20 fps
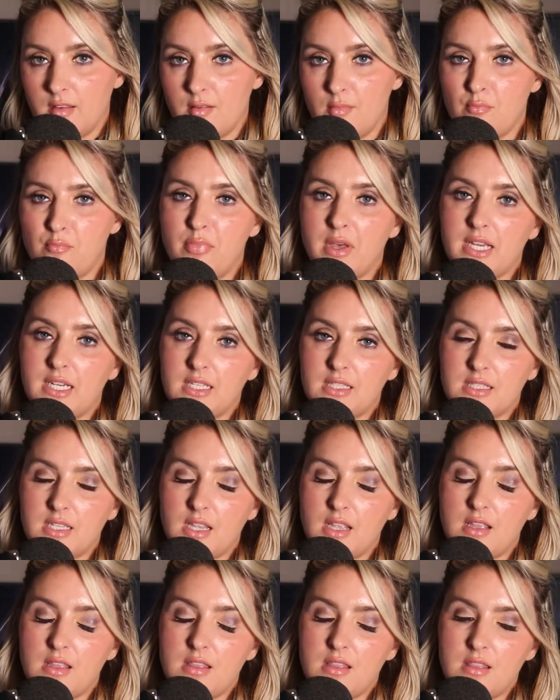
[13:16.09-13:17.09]
but it's
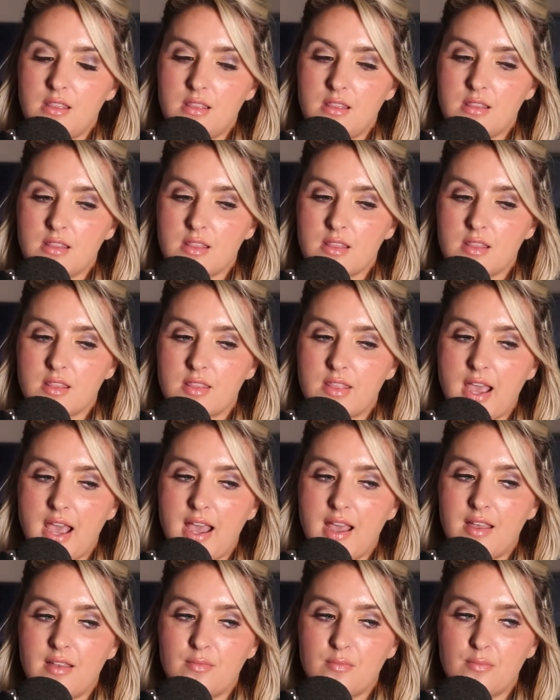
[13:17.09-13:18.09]
in
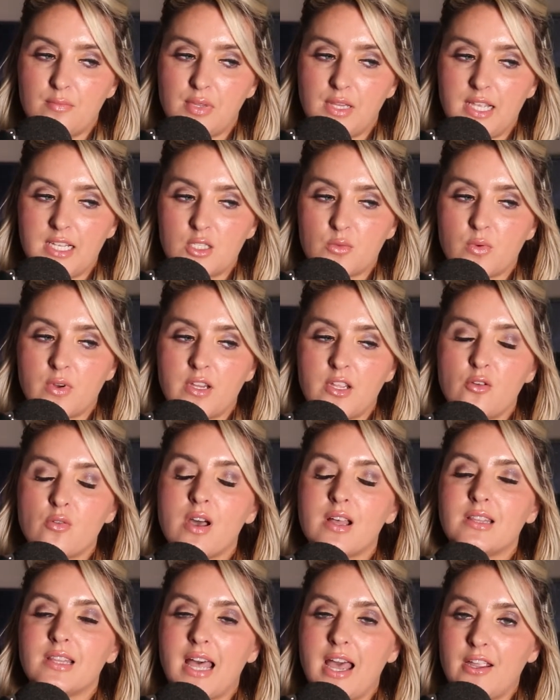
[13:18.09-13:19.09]
that place where you
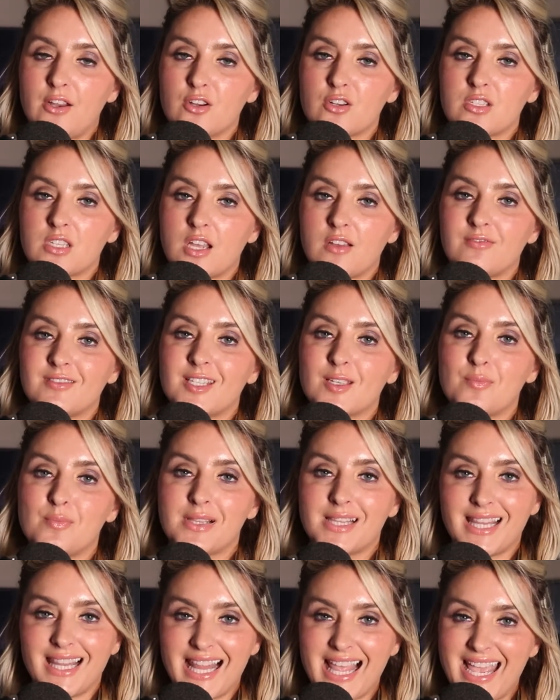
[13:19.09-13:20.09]
allow yourself to
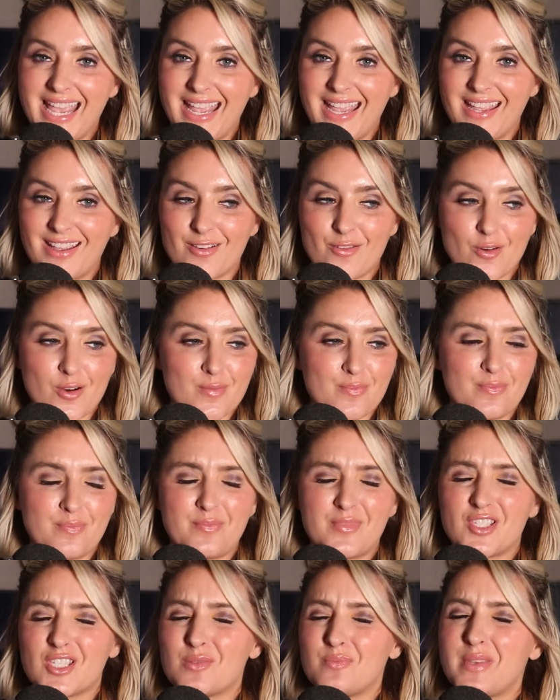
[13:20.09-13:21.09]
play or
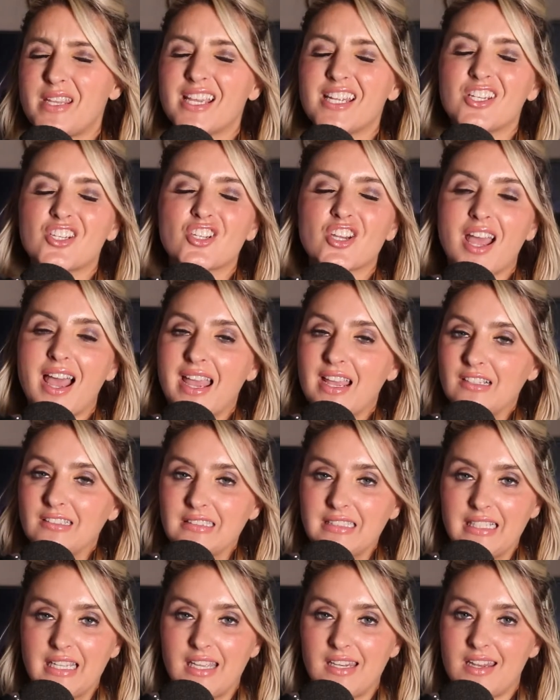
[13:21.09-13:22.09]
just be a
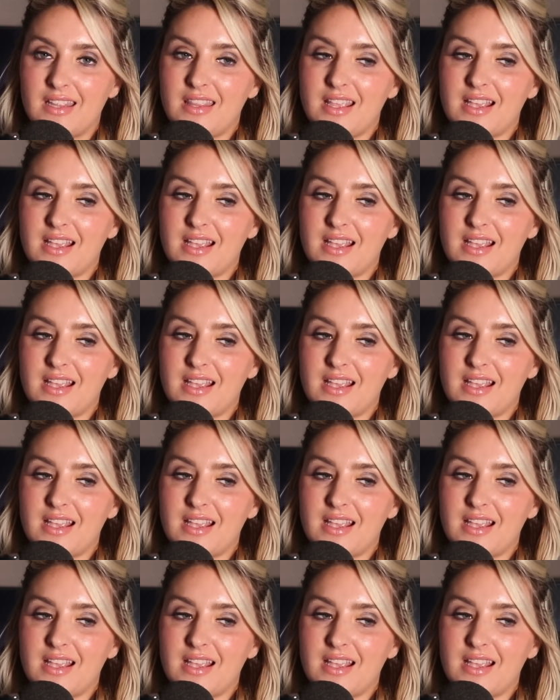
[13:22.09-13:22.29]
child again in